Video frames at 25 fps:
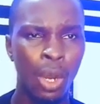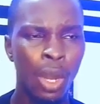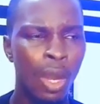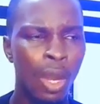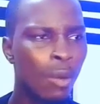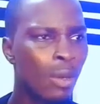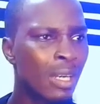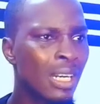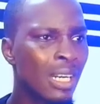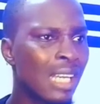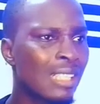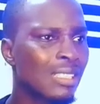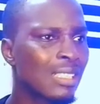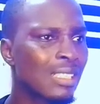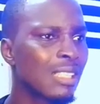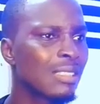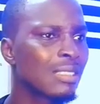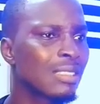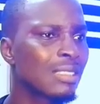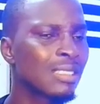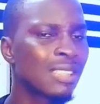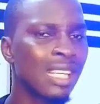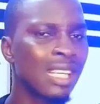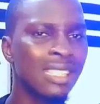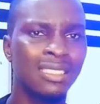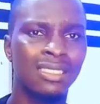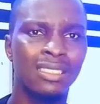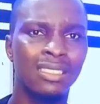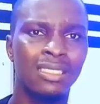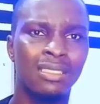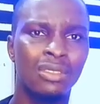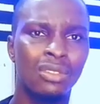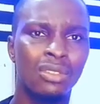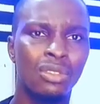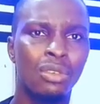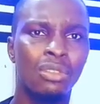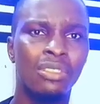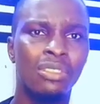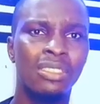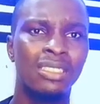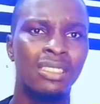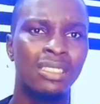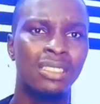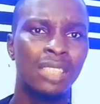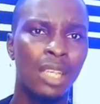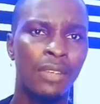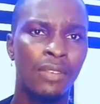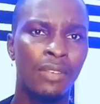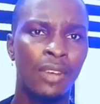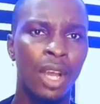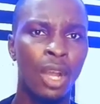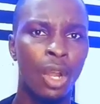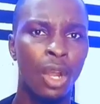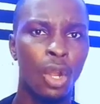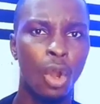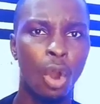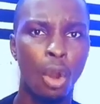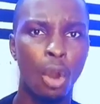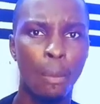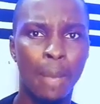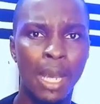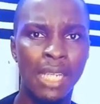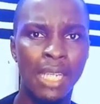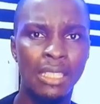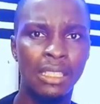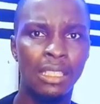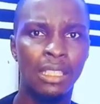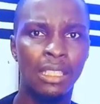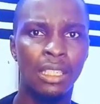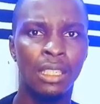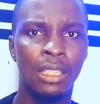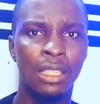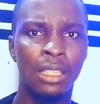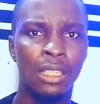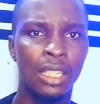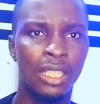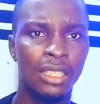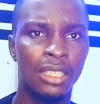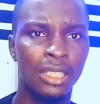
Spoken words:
when I start to receive comments in the